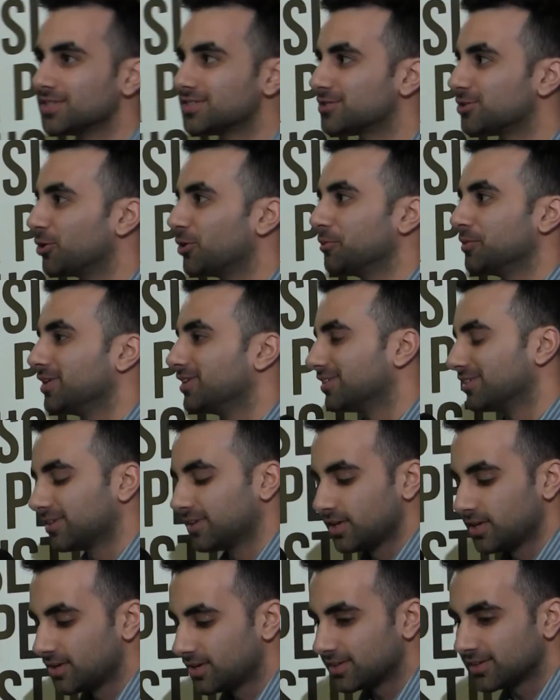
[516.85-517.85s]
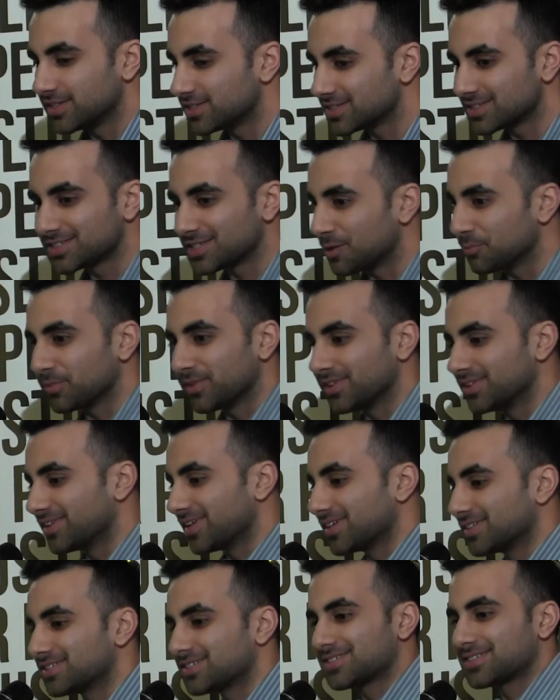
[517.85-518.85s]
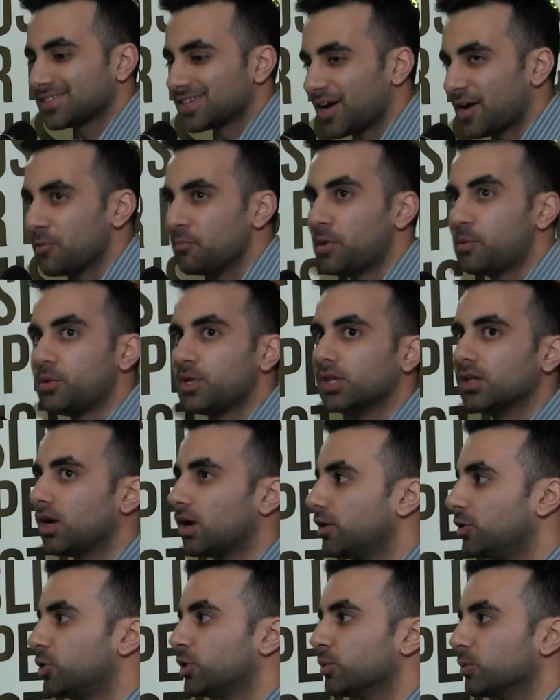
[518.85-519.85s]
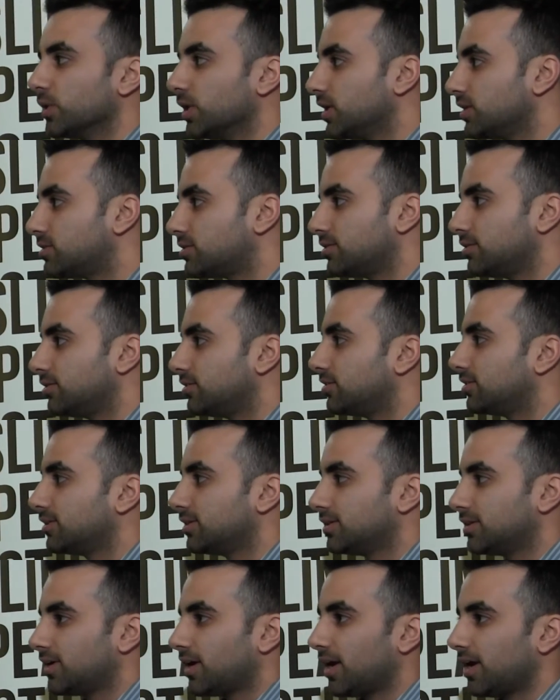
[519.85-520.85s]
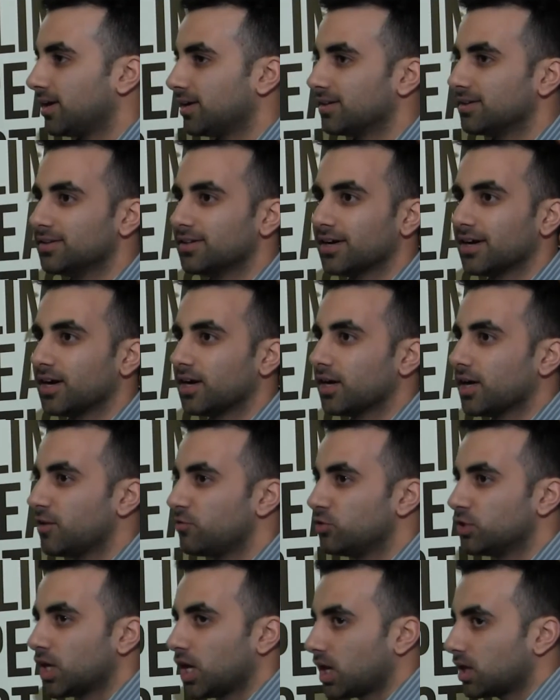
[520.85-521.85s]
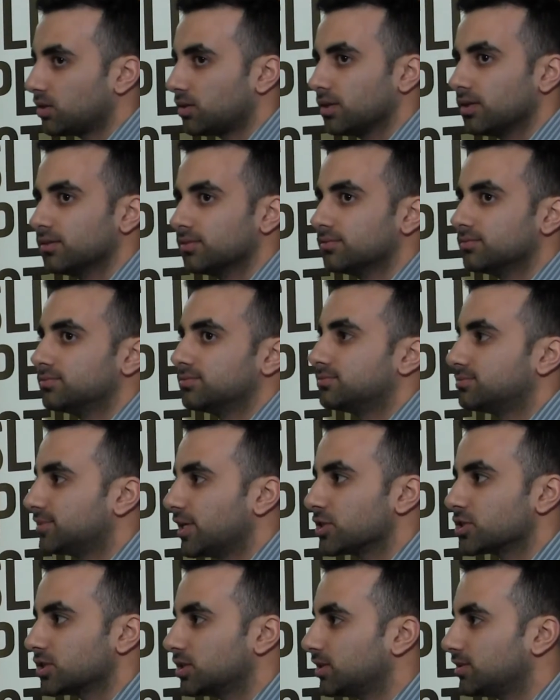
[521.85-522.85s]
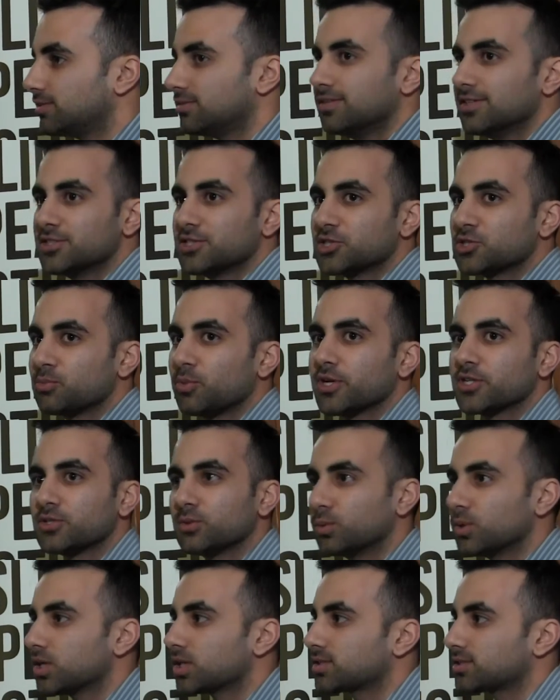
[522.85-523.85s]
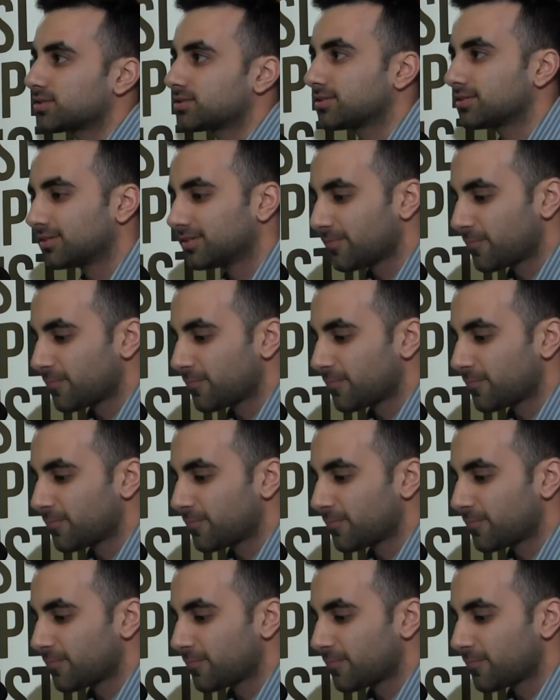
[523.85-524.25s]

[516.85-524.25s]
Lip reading: So this is something that's maybe a lot of you can relate to, and if you can't, then that's good. This expression works.